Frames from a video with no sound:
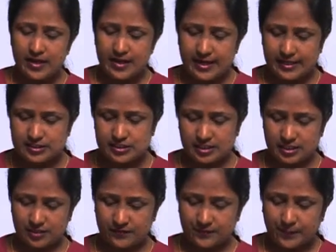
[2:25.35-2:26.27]

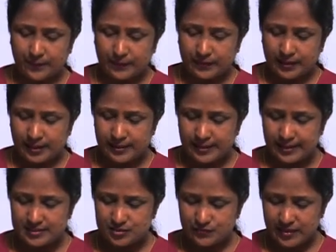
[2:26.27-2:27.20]
adjective. And
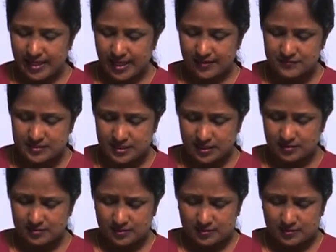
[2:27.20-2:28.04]
next we have seen